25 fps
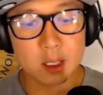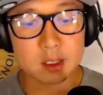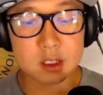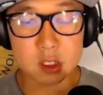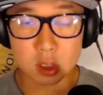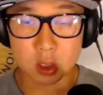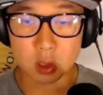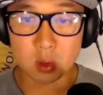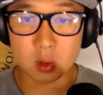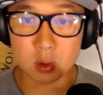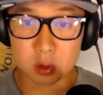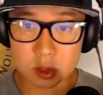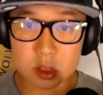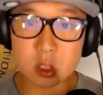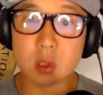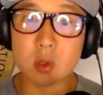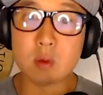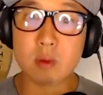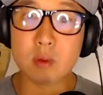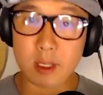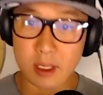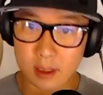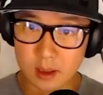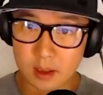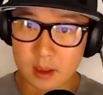and so, so
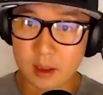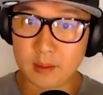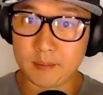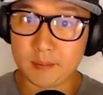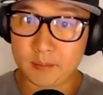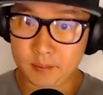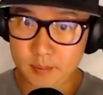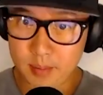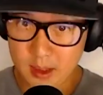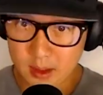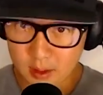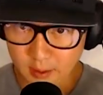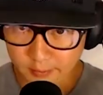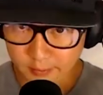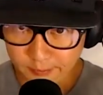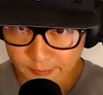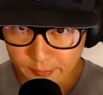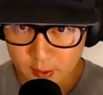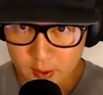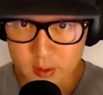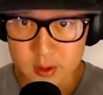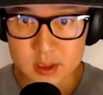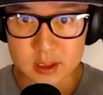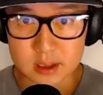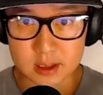we ended up being the
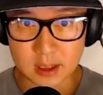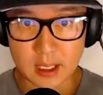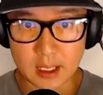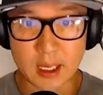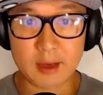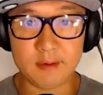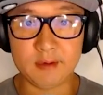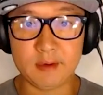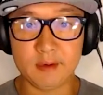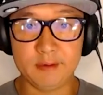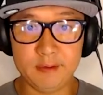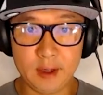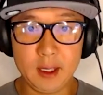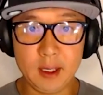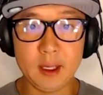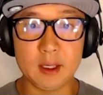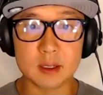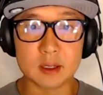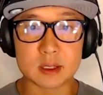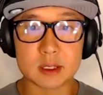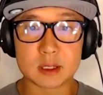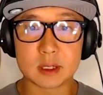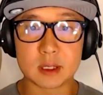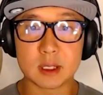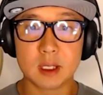first live
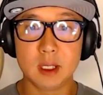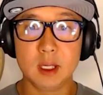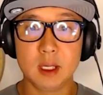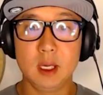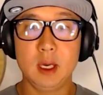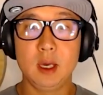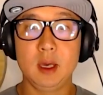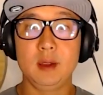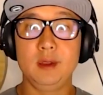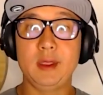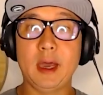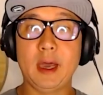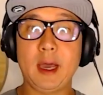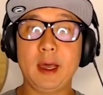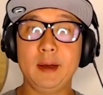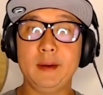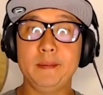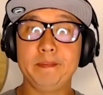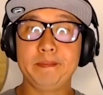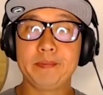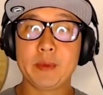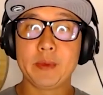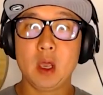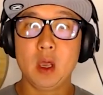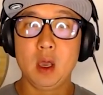event
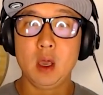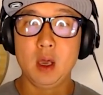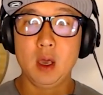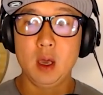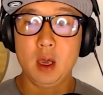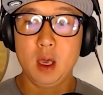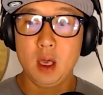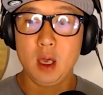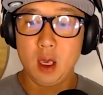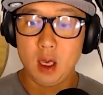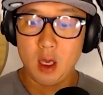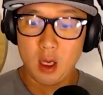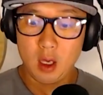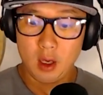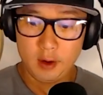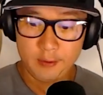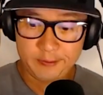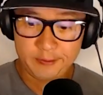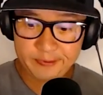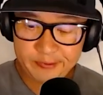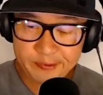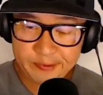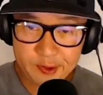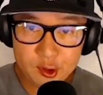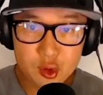that
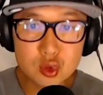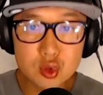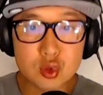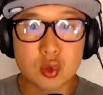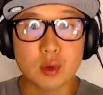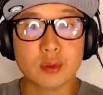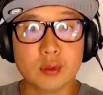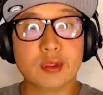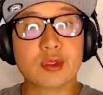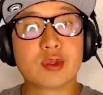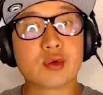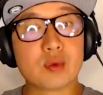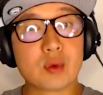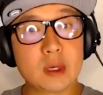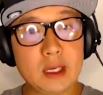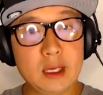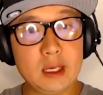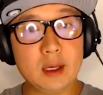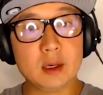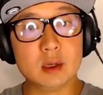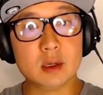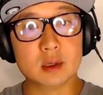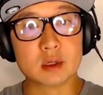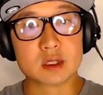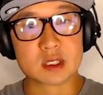fueled three
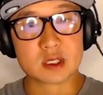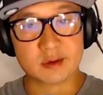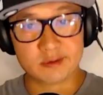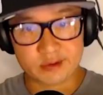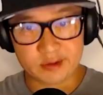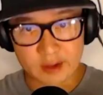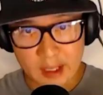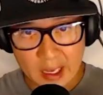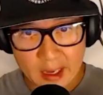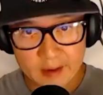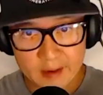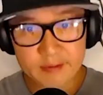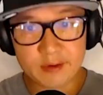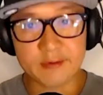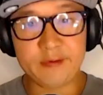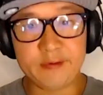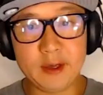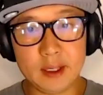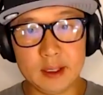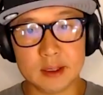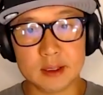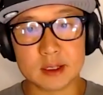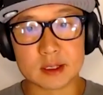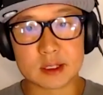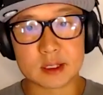years of live
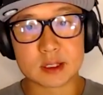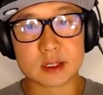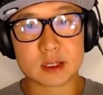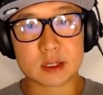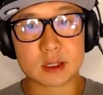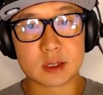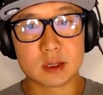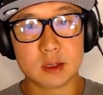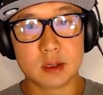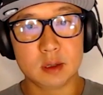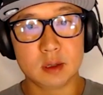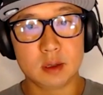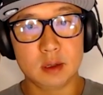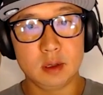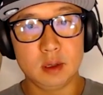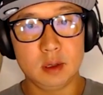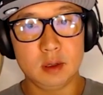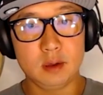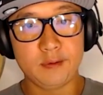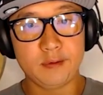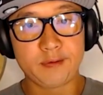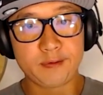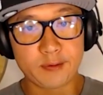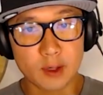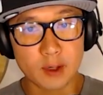events
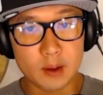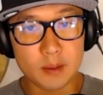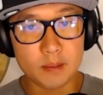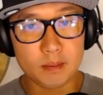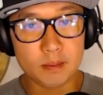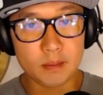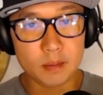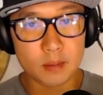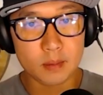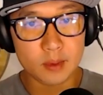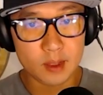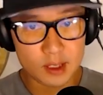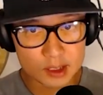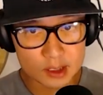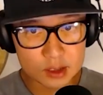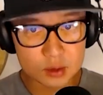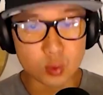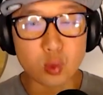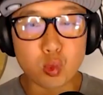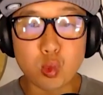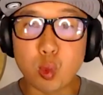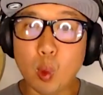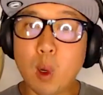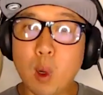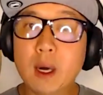from this
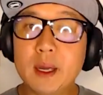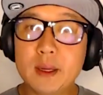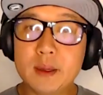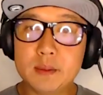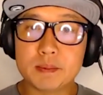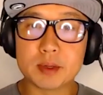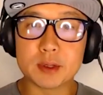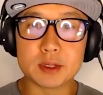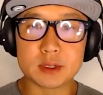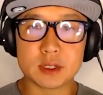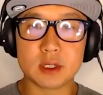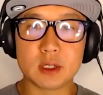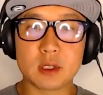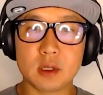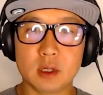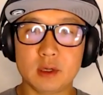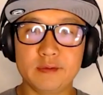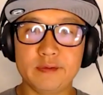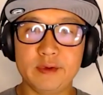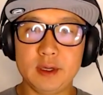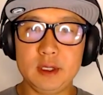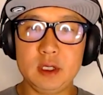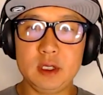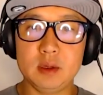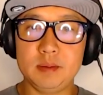one particular
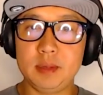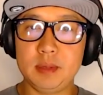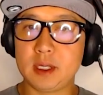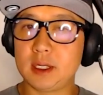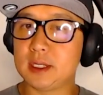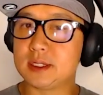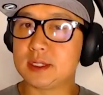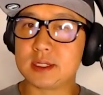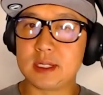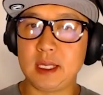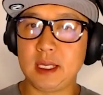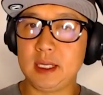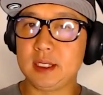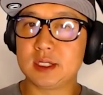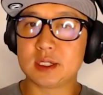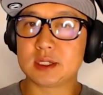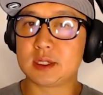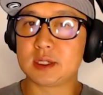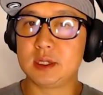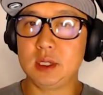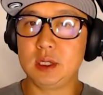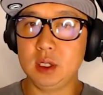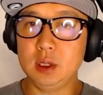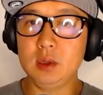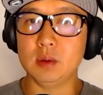venue because they
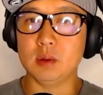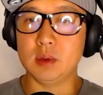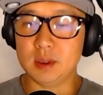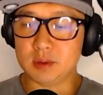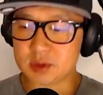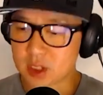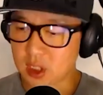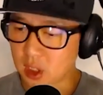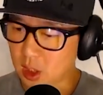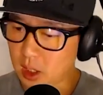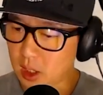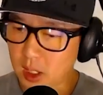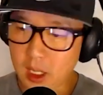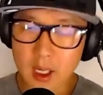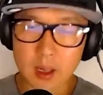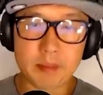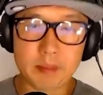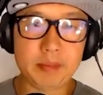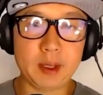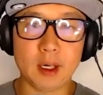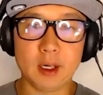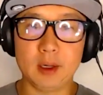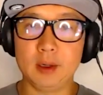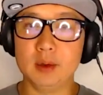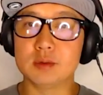just knew it was a
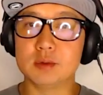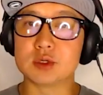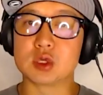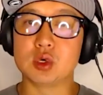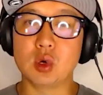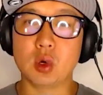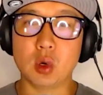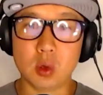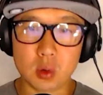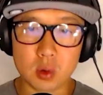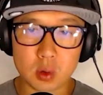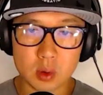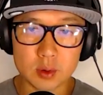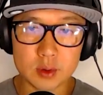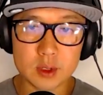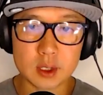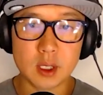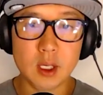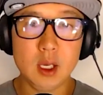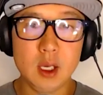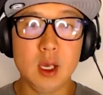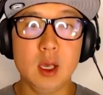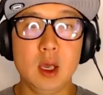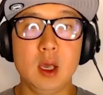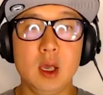compound. It was an old
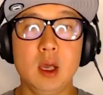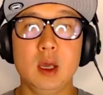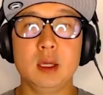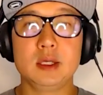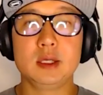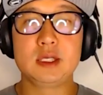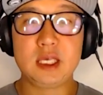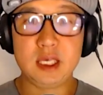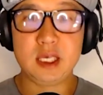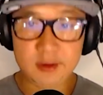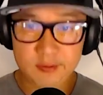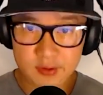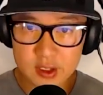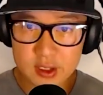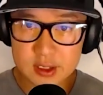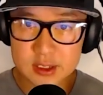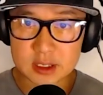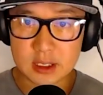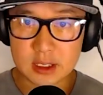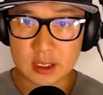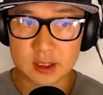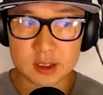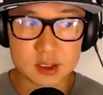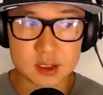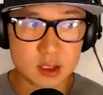TV
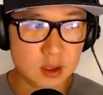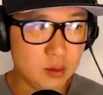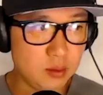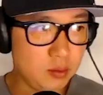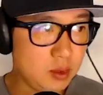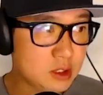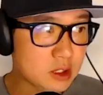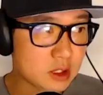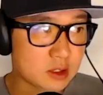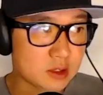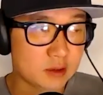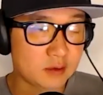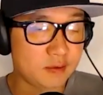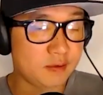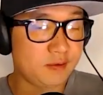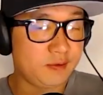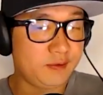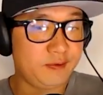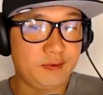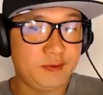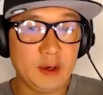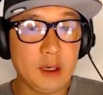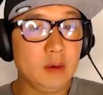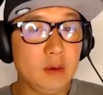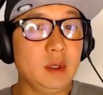station, and we just
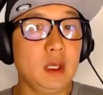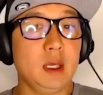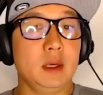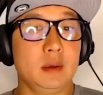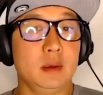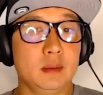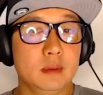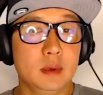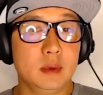found it